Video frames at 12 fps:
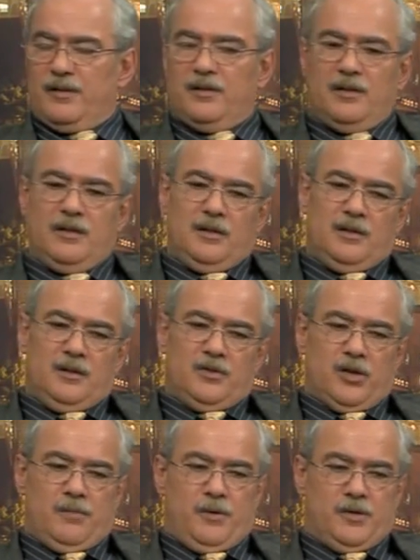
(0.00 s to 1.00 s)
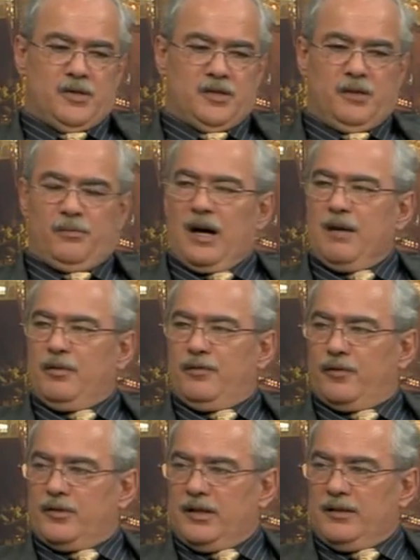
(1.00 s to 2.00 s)
And so I purchased a Bible
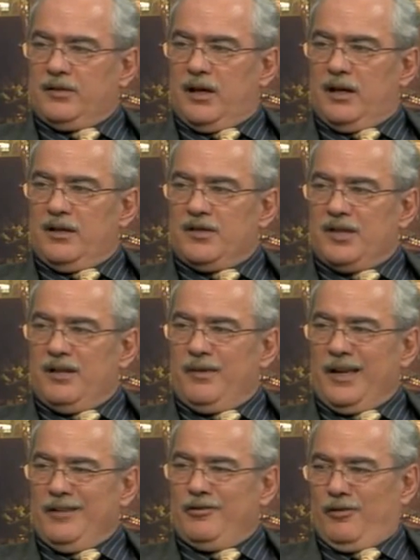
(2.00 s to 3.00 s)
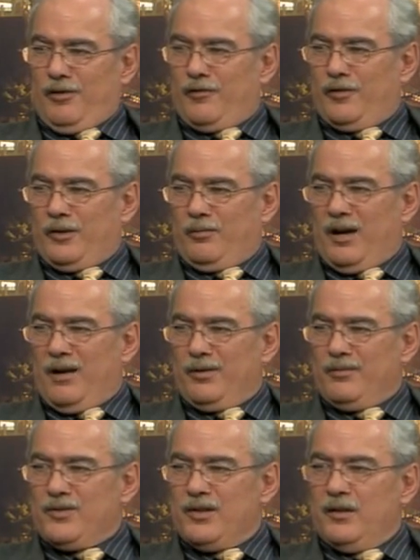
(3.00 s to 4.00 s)
for $10 and I began to look for the
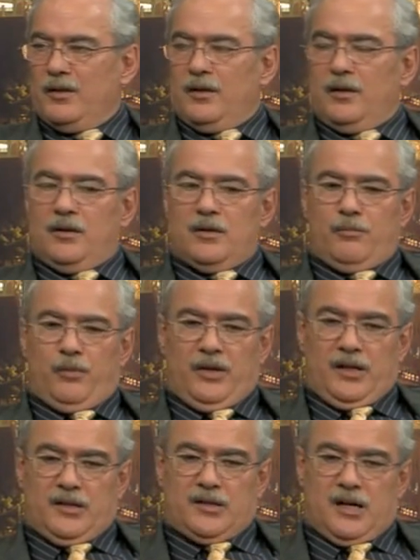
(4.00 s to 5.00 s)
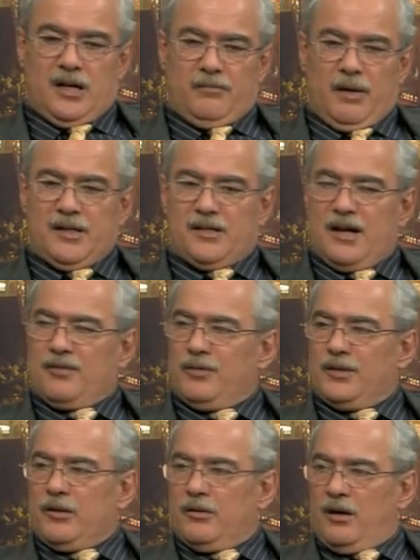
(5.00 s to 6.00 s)
problems. Putting it side by side
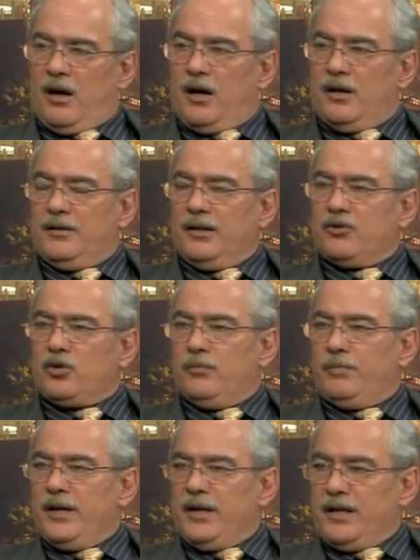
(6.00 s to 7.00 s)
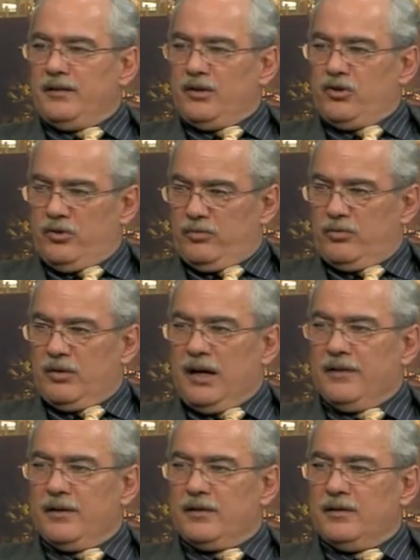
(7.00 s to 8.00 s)
with the Quran and comparing the two
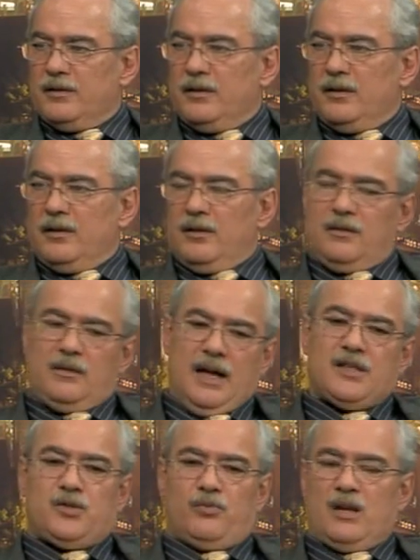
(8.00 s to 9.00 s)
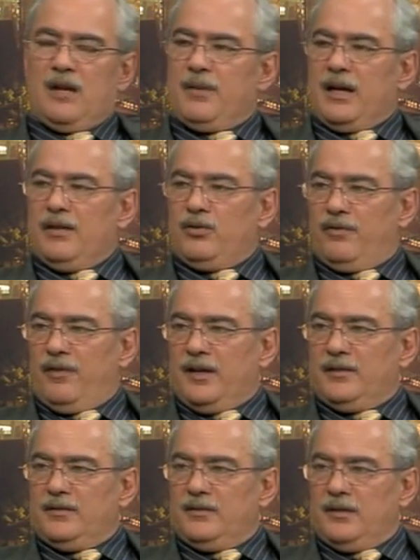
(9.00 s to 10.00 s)
together, that's when I began to
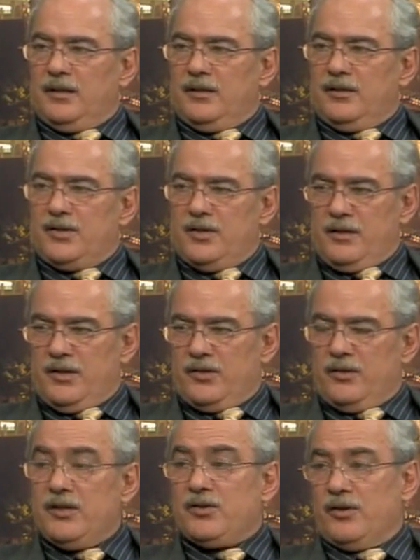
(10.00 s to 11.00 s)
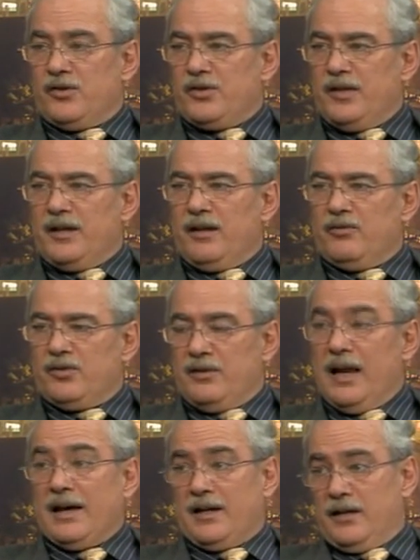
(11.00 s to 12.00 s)
find the serious research that I was
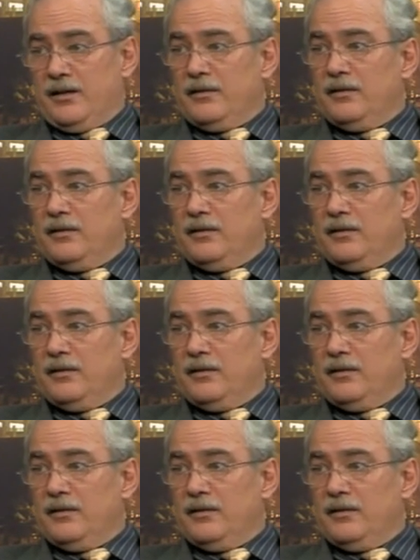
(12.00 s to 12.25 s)
lacking.